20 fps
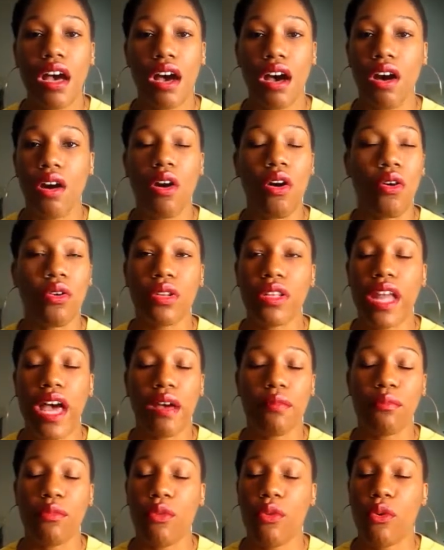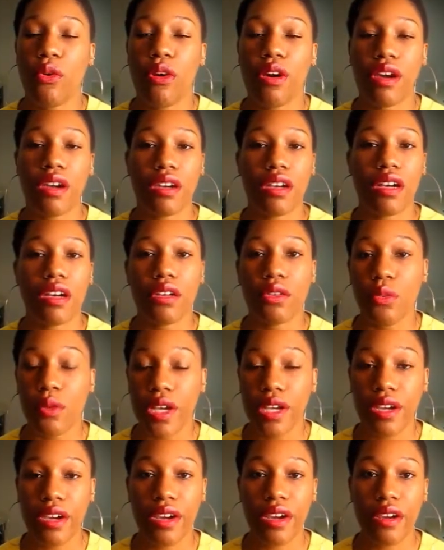a whole lot more
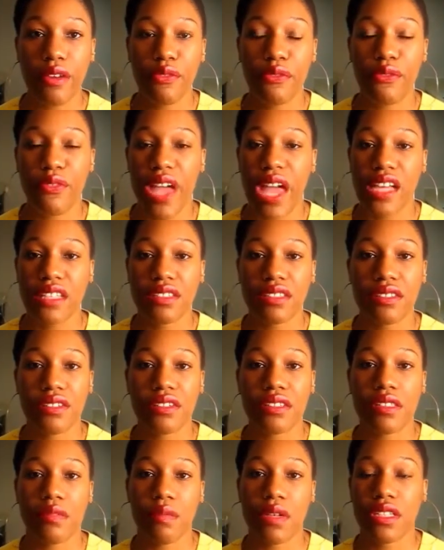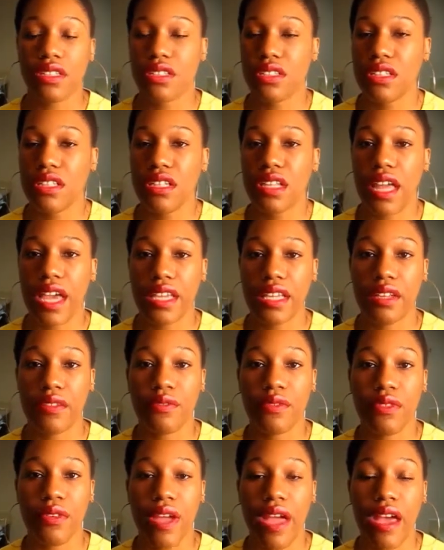quicker, faster, especially like
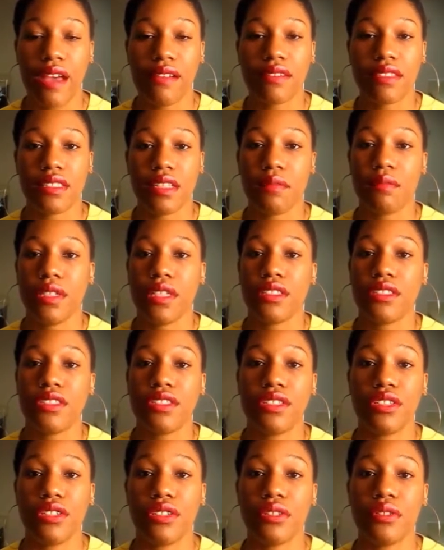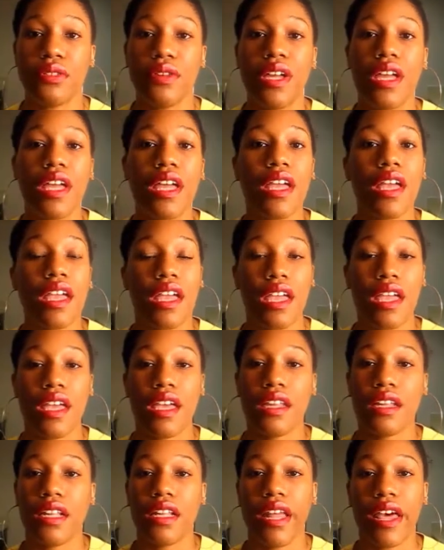if you have something to do.
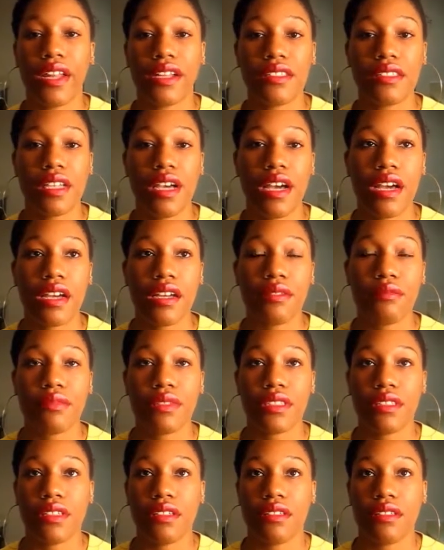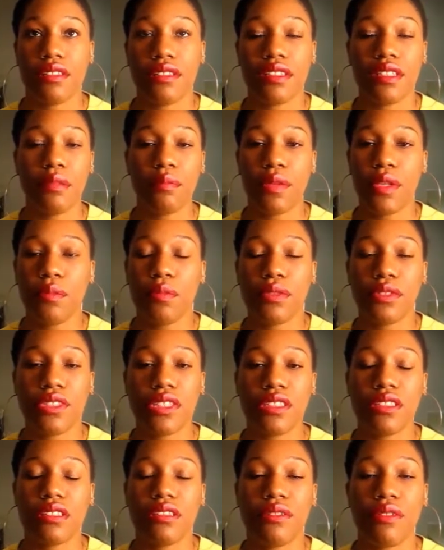And a lot of times some people
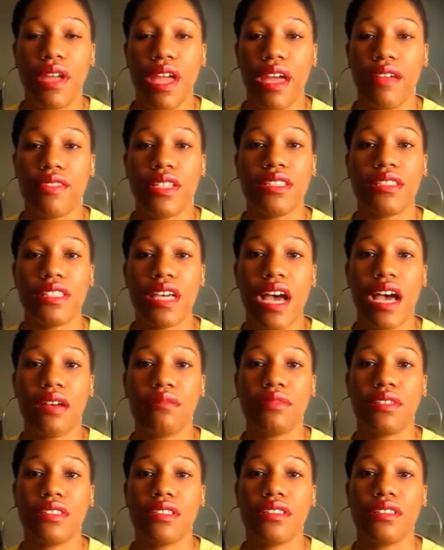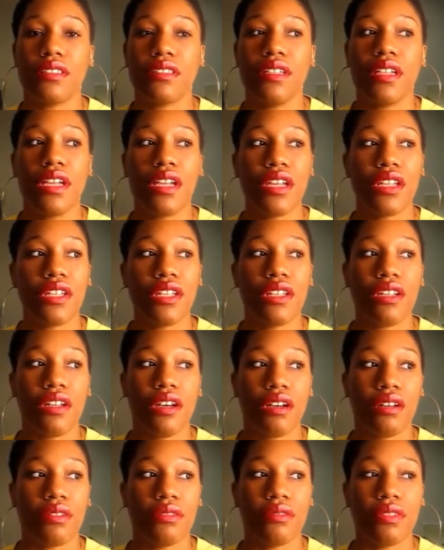just don't have the time to, you
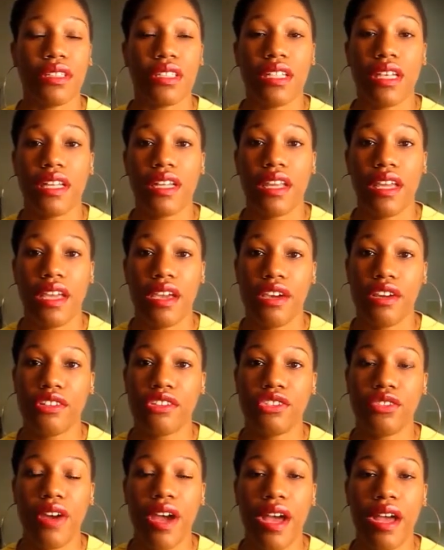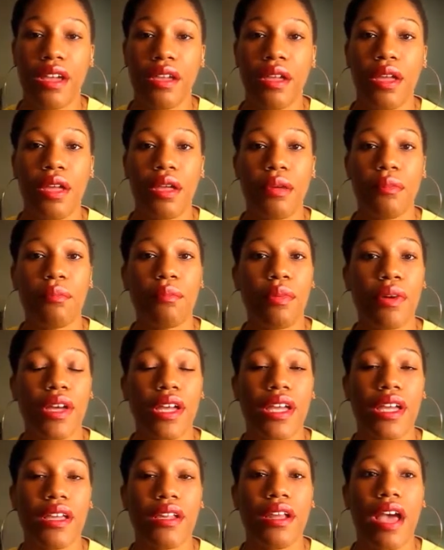know, let it air dry.
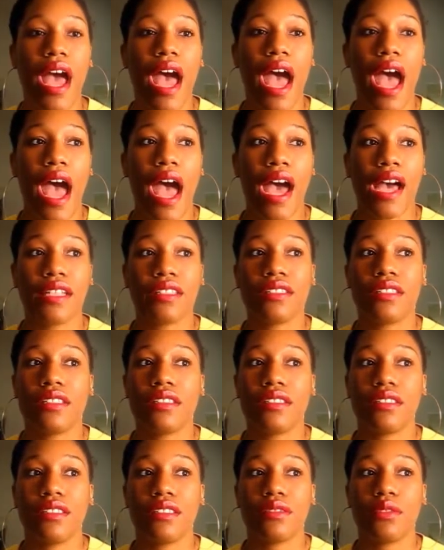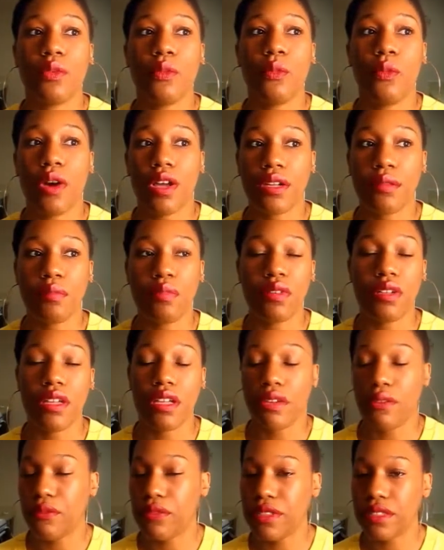But I just want to put
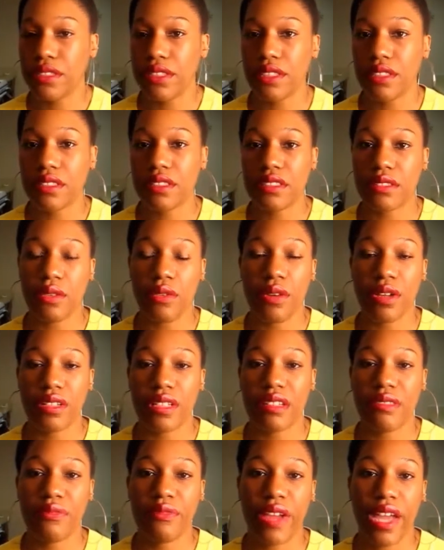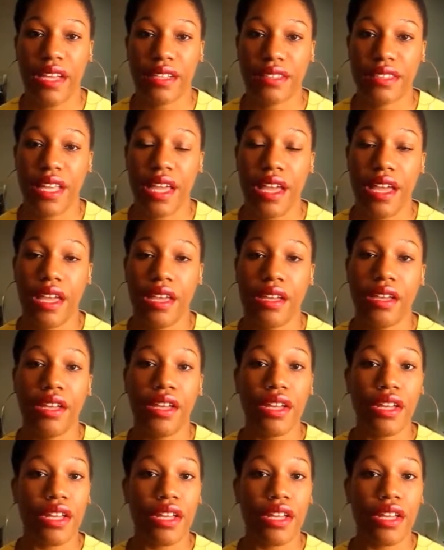emphasis on the fact that